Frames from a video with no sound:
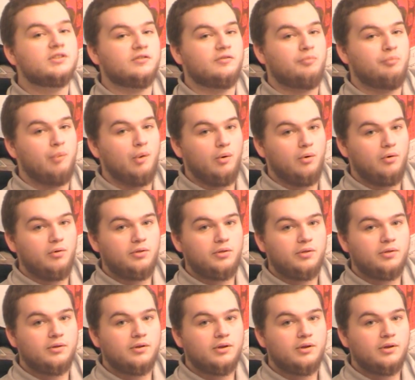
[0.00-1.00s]
of both,
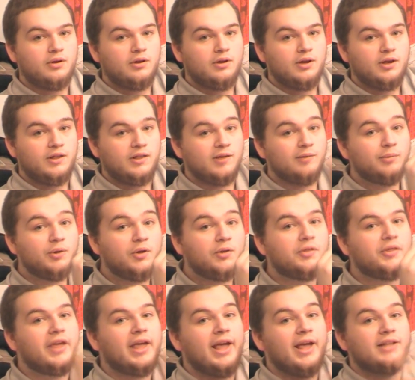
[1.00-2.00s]
and they
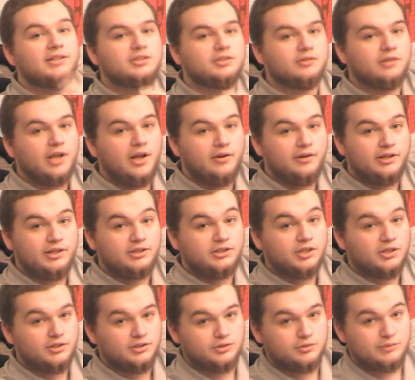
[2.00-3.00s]
both cancel out each
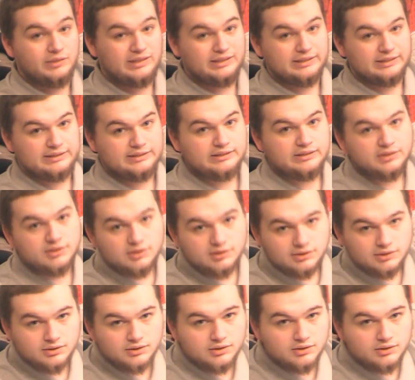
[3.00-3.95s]
other's weaknesses.